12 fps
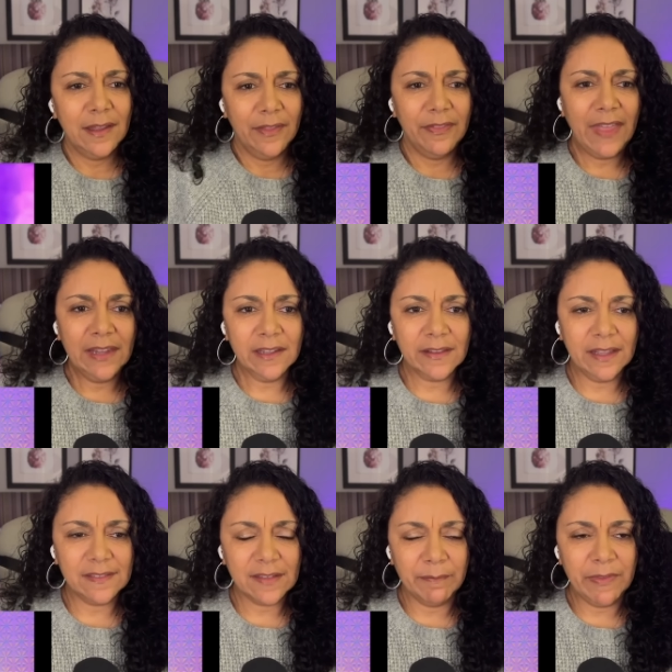That looked like
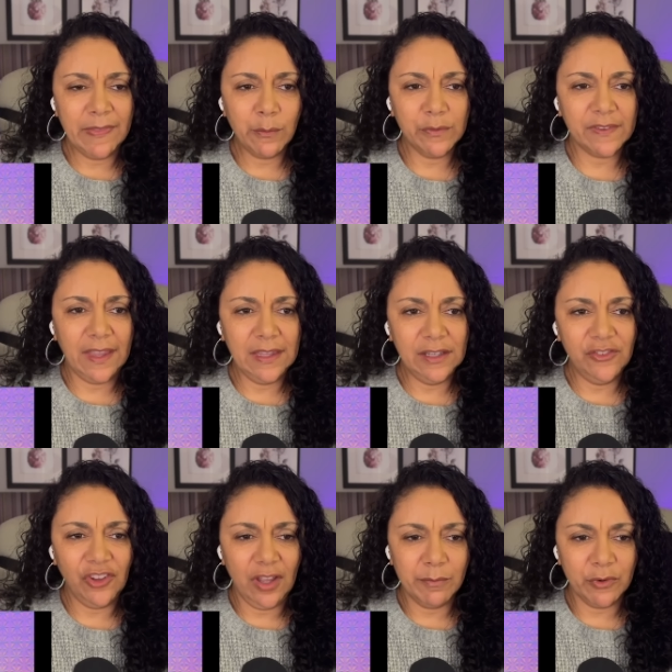something that was hanging in
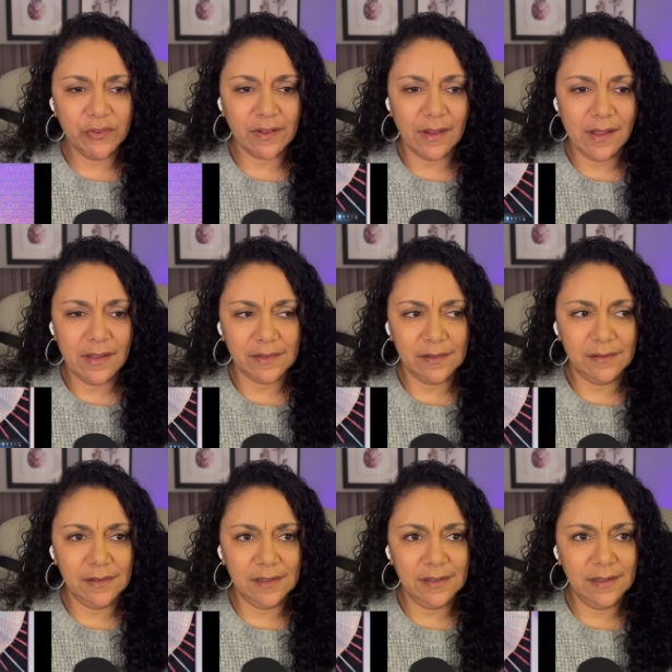Jomber's closet,
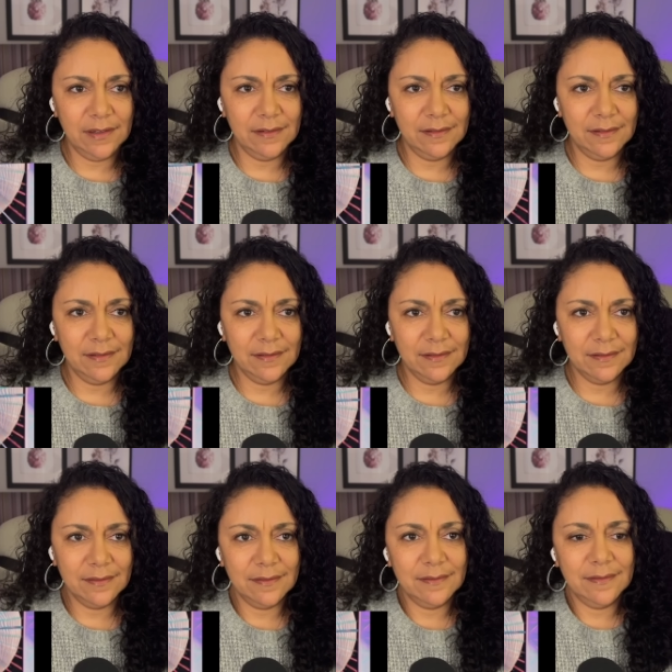didn't it?
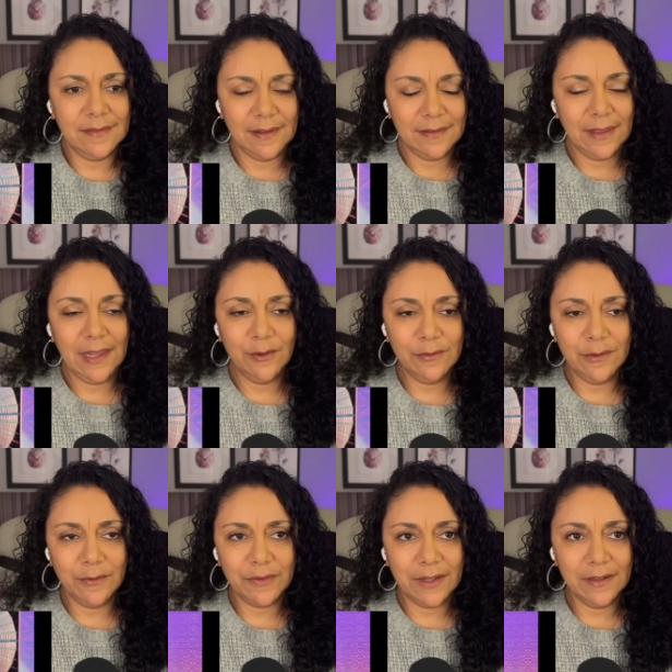I don't know
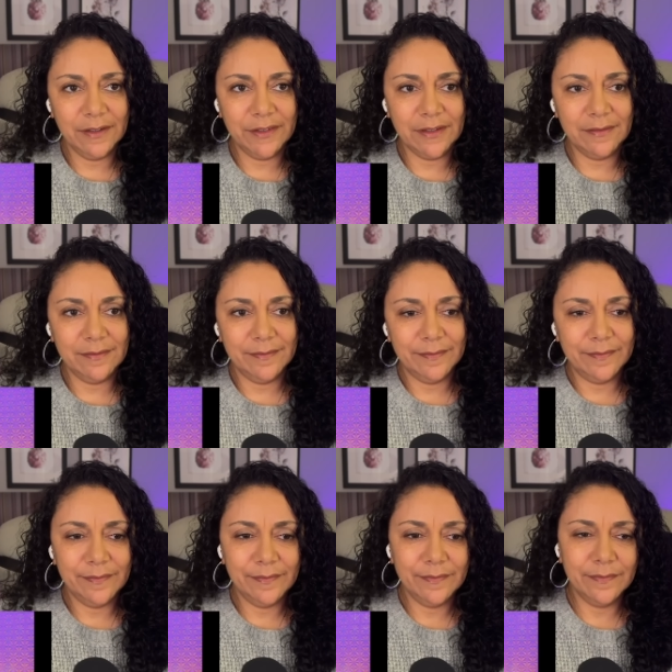if I love it.
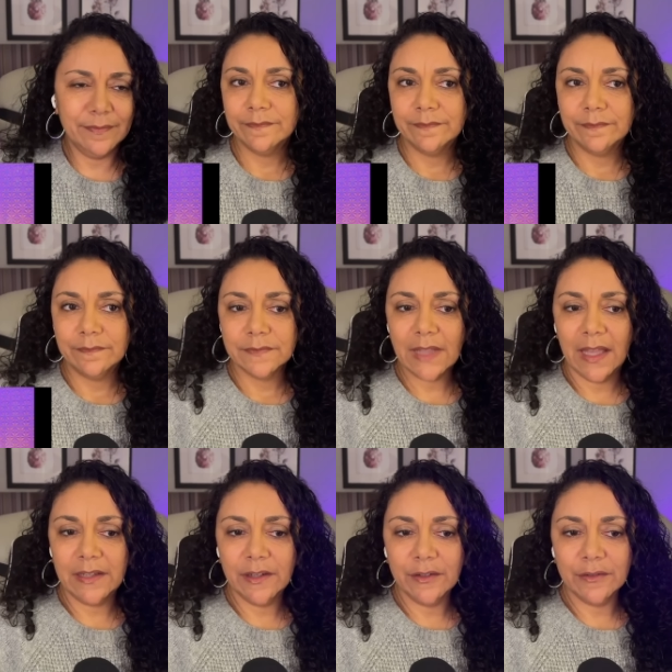I
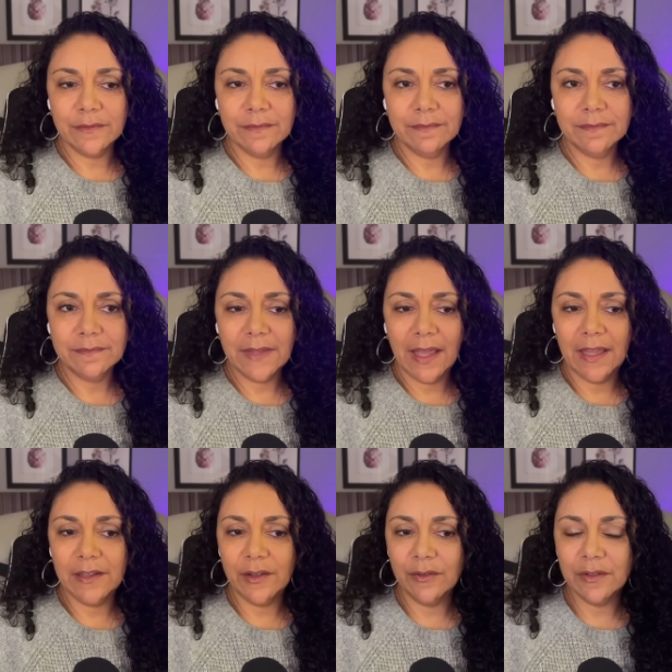don't
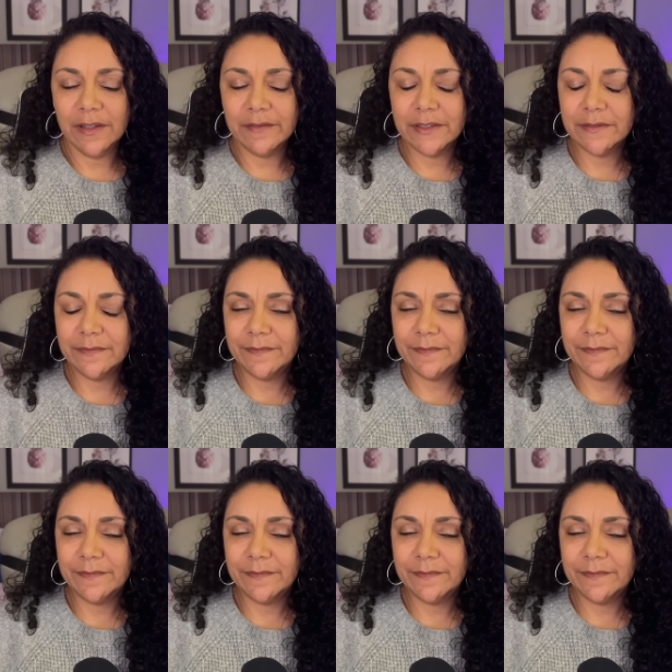love it.